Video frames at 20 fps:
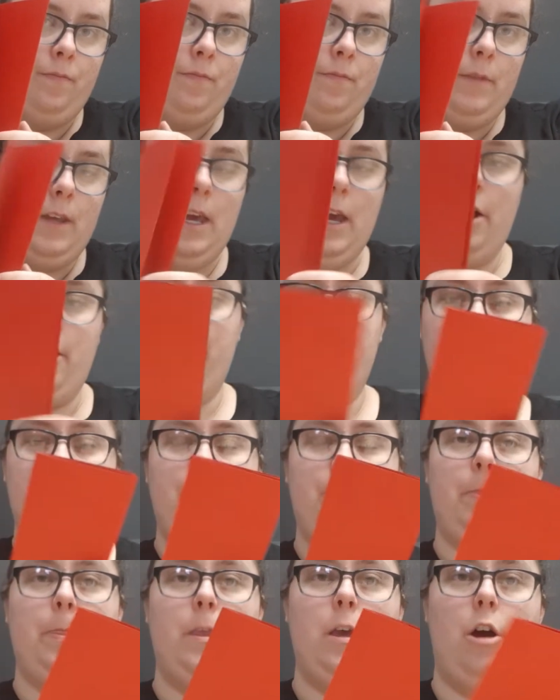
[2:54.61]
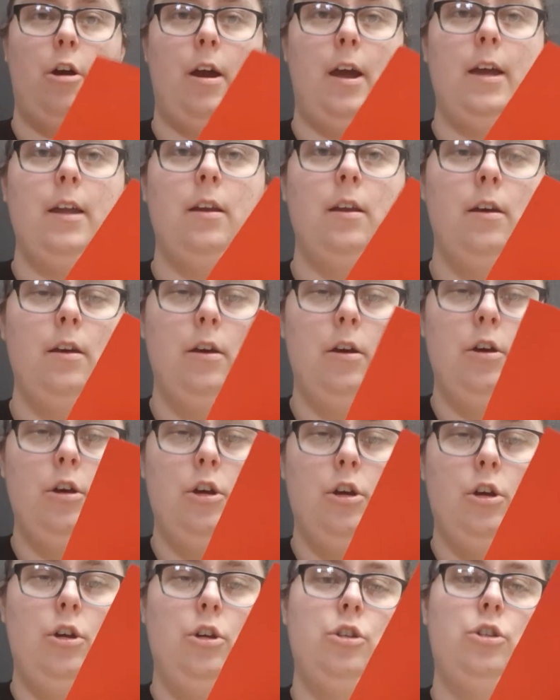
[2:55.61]
here. All right?
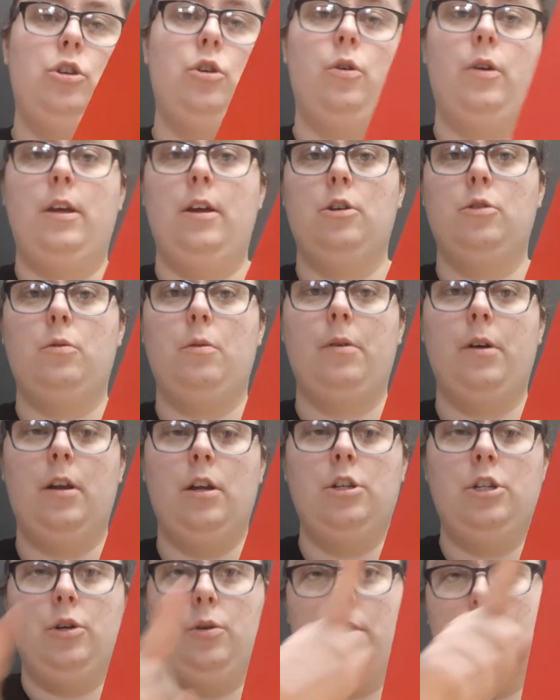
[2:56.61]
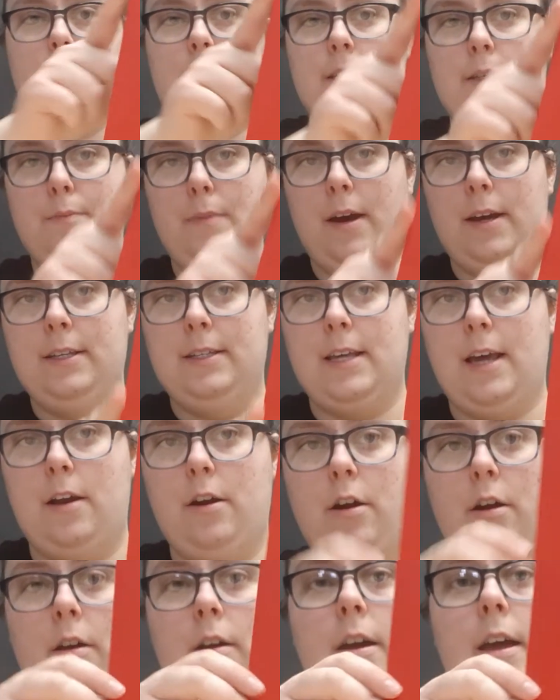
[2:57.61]
So here's what we're going to do. This is my
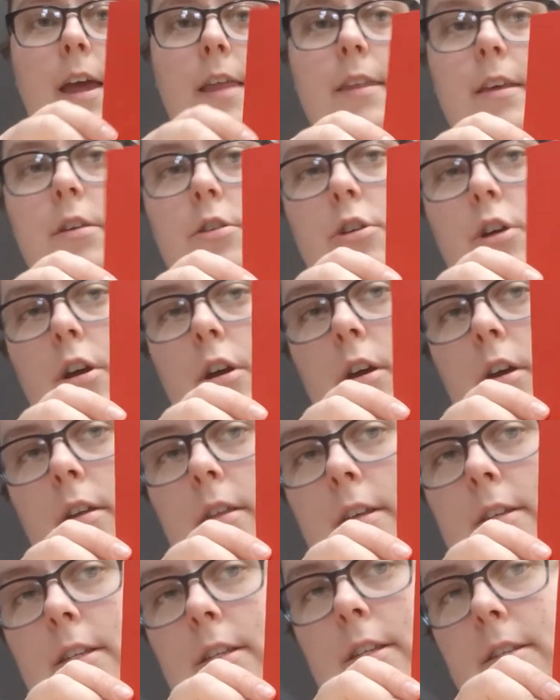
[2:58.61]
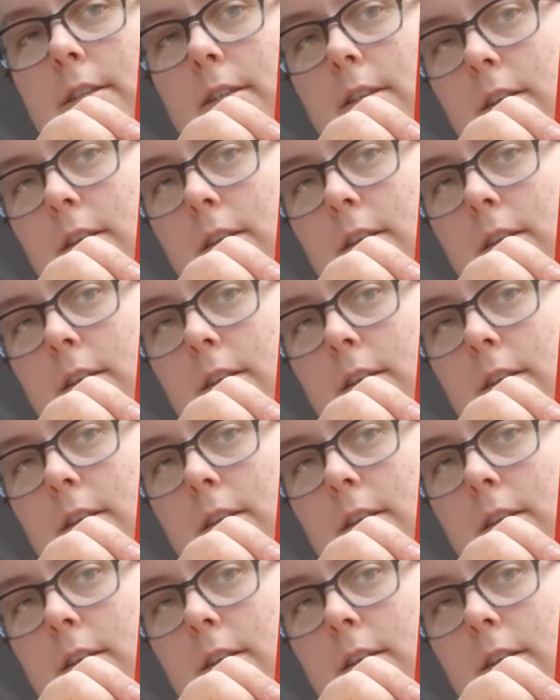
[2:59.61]
center, and this is